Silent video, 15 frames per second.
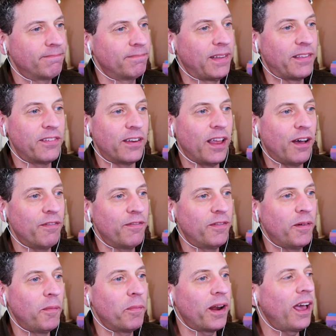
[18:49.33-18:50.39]
That's enough.
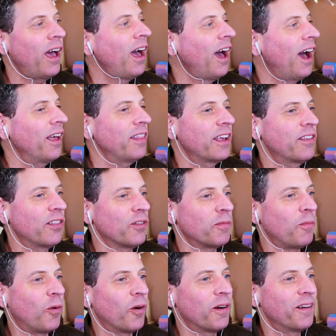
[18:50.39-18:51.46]
But I'd like to learn
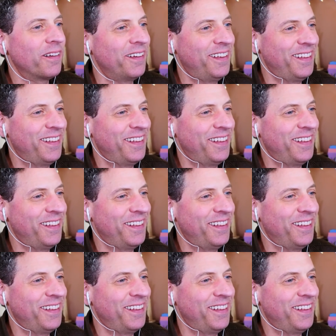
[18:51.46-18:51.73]
more.